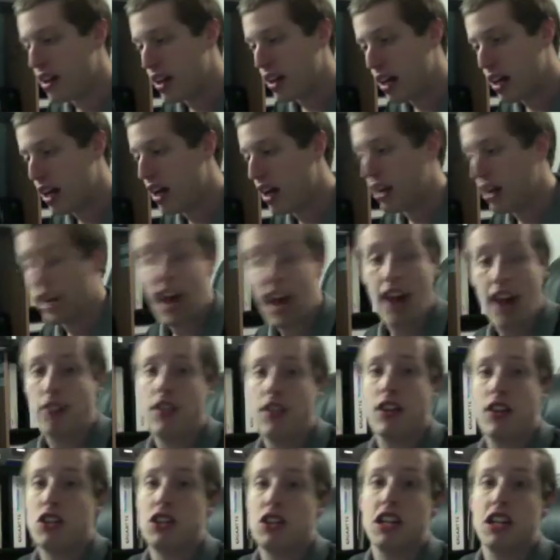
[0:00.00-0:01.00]
And
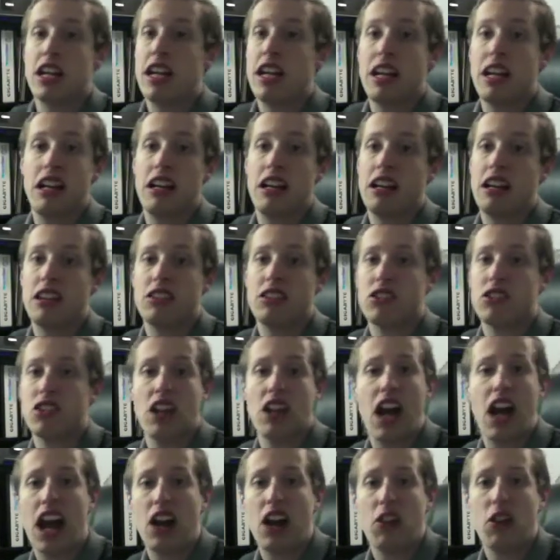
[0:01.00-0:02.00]

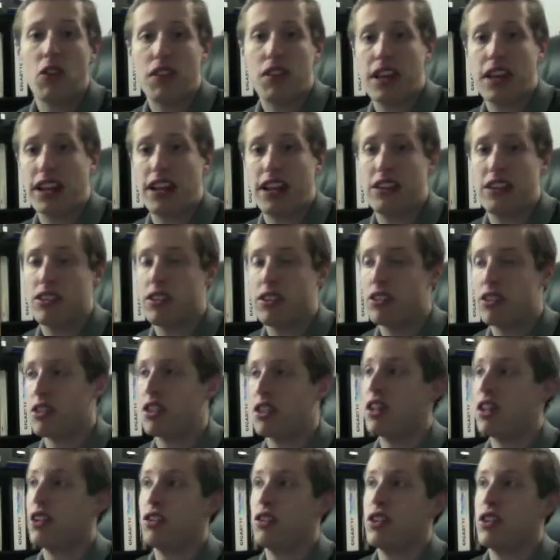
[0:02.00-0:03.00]
AVG, I don't think it's as
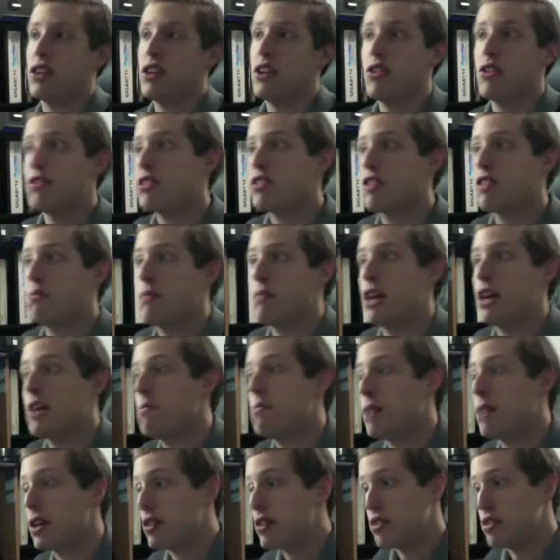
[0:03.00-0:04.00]
good as it used to be,
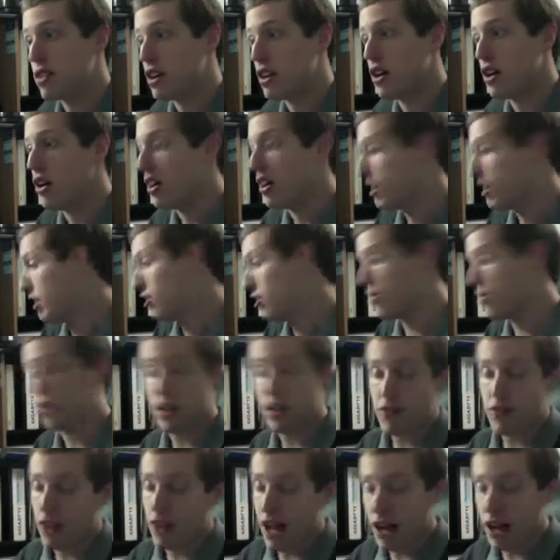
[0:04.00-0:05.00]
but still. And then there's
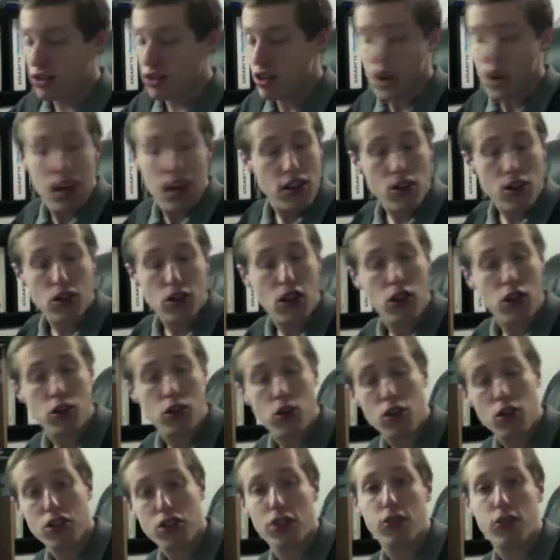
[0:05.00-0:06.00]
Avast. There's all
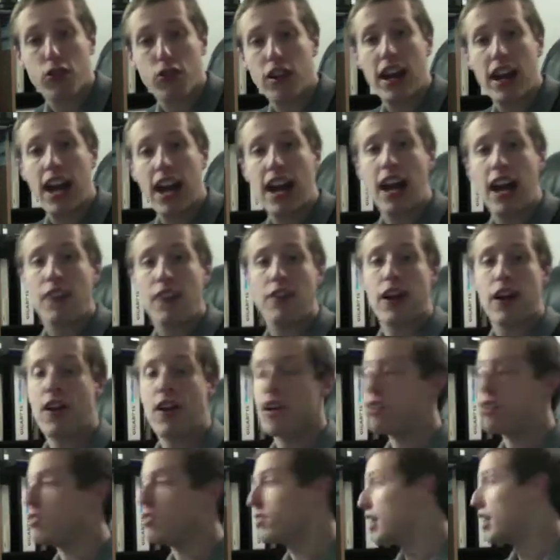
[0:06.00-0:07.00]
sorts of free
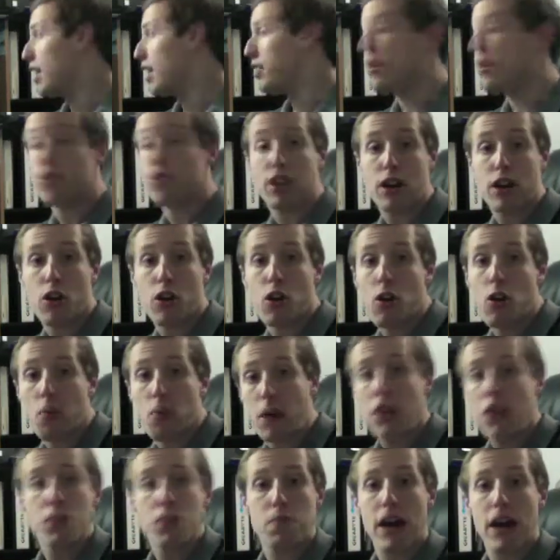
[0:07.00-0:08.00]
antiviruses out there that are
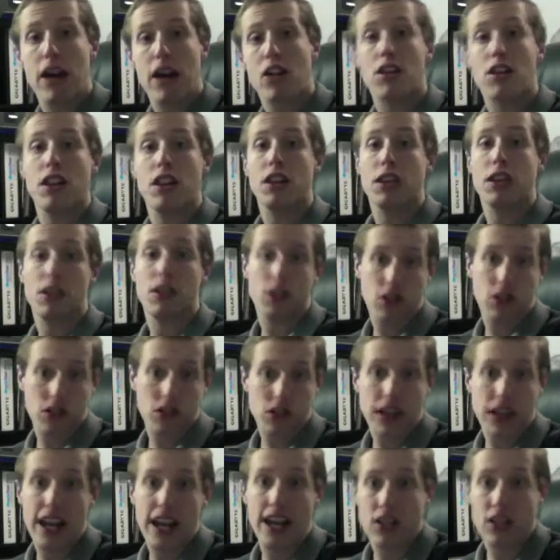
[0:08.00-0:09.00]
much better than,
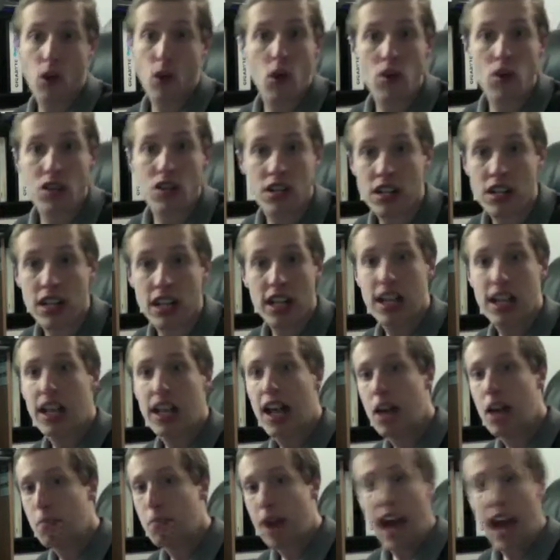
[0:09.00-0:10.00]
say, Norton
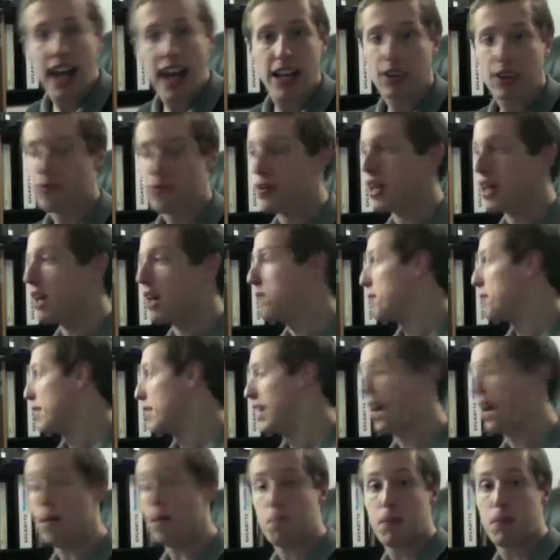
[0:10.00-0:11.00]
and McAfee,
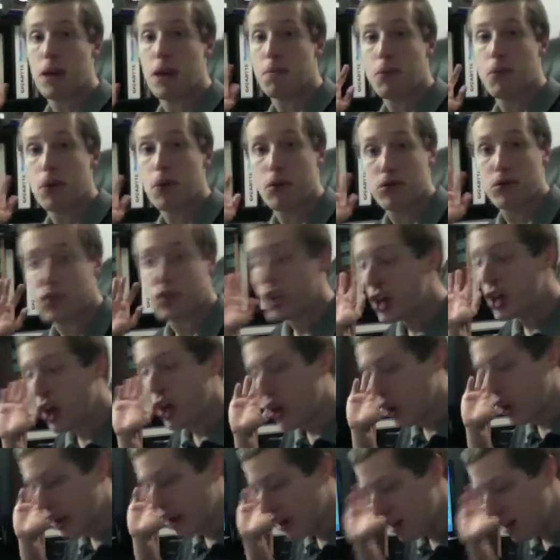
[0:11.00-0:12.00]
but yet people
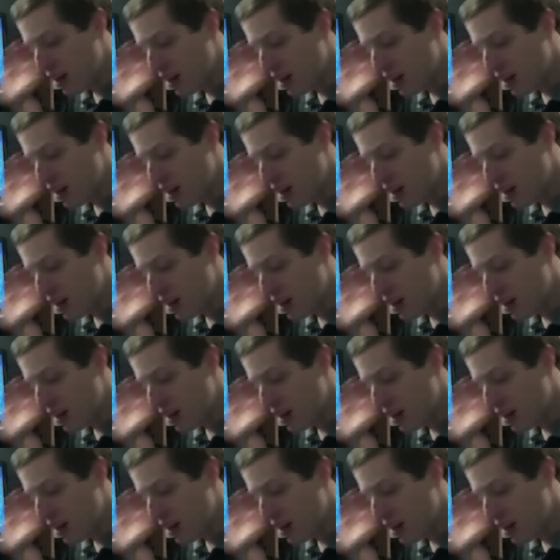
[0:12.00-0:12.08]
still